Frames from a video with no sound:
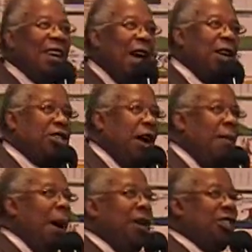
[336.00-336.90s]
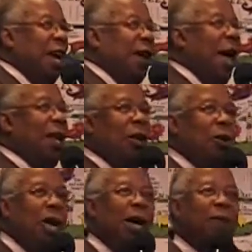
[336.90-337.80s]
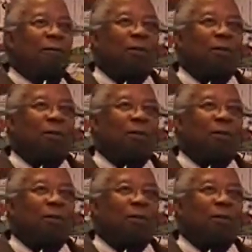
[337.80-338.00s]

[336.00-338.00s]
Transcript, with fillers: can somebody shout hallelujah?